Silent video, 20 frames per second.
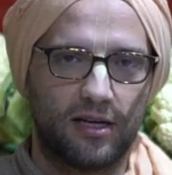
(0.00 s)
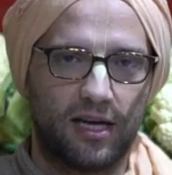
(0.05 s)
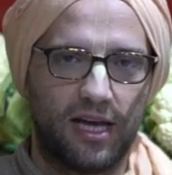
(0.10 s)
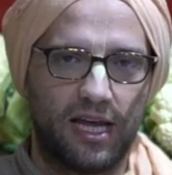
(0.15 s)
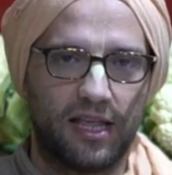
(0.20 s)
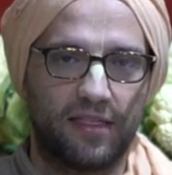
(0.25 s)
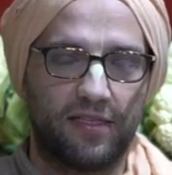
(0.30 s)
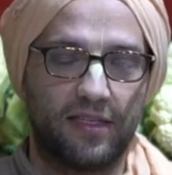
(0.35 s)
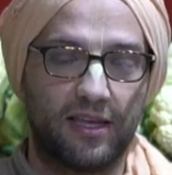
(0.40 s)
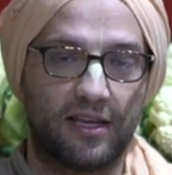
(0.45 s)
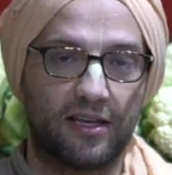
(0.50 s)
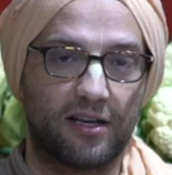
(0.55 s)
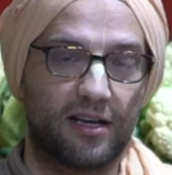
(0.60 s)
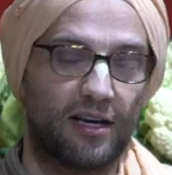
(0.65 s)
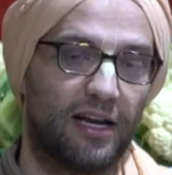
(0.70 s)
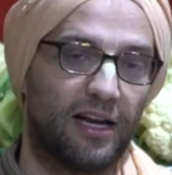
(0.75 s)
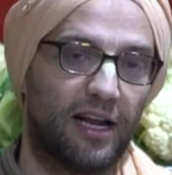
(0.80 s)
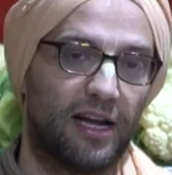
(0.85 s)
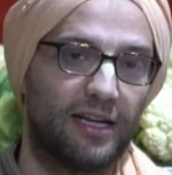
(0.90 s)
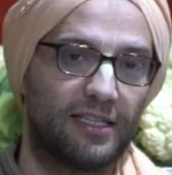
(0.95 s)
Anything,
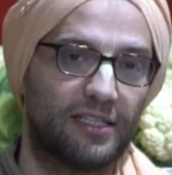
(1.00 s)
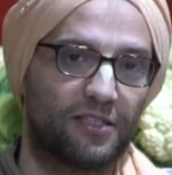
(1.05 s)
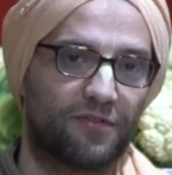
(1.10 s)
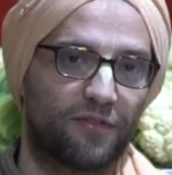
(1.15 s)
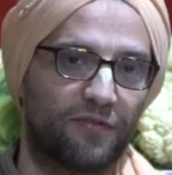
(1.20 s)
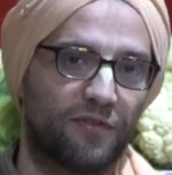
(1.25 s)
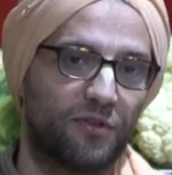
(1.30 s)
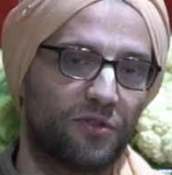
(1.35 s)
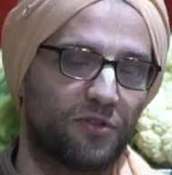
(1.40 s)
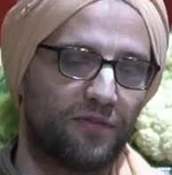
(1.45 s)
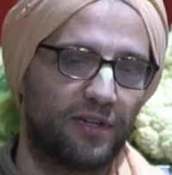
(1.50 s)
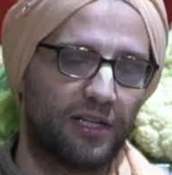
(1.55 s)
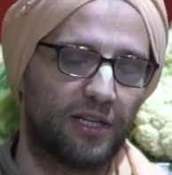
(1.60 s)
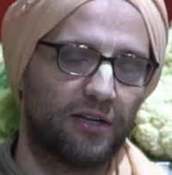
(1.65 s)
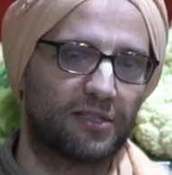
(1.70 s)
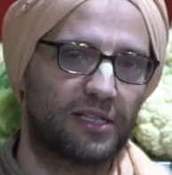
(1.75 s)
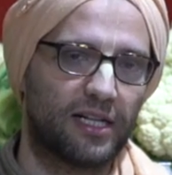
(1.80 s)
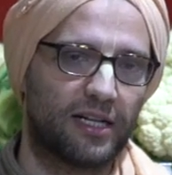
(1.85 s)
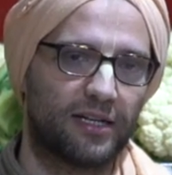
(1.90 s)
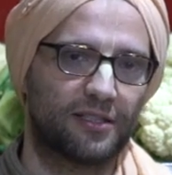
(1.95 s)
any ideas for future
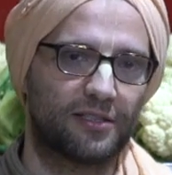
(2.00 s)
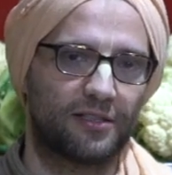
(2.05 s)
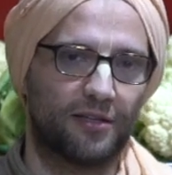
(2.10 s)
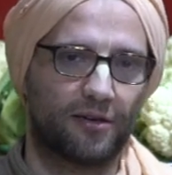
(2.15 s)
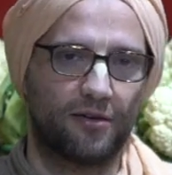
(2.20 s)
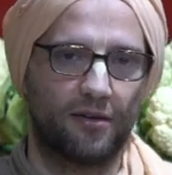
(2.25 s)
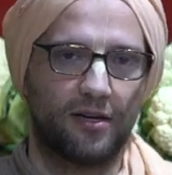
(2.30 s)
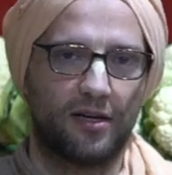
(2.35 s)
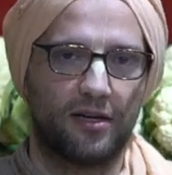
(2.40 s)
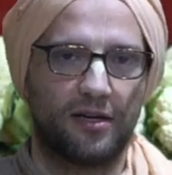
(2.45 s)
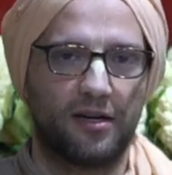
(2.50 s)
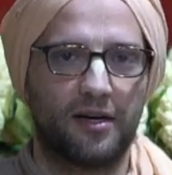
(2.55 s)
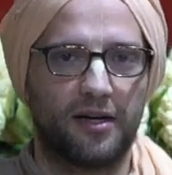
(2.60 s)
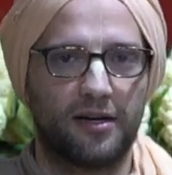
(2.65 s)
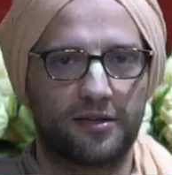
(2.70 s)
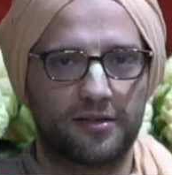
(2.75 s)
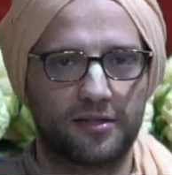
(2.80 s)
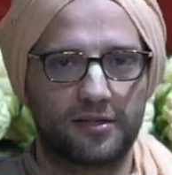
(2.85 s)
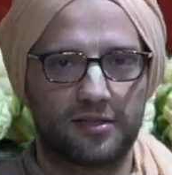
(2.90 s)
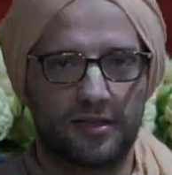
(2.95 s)
videos, let us know. Hare
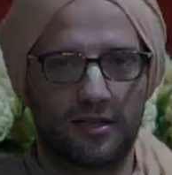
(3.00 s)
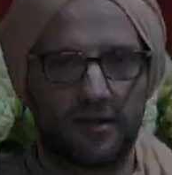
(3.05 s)
Krishna